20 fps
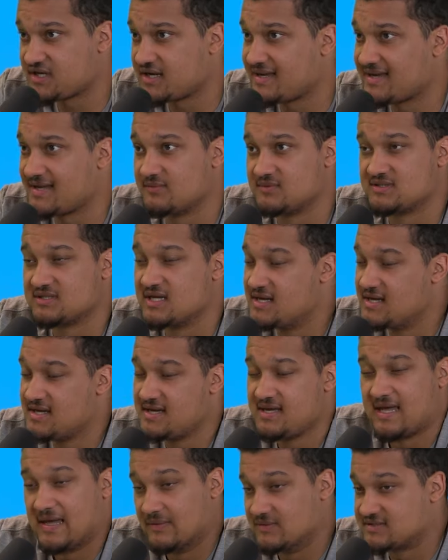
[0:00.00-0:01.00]
It
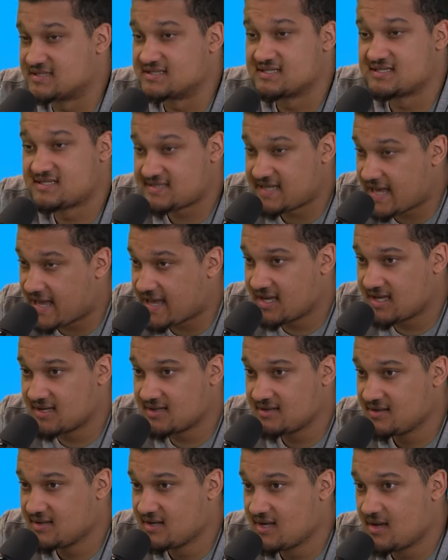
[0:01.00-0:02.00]
was
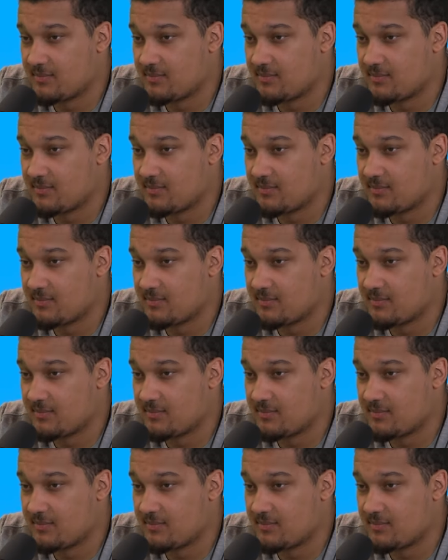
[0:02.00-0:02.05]
insane.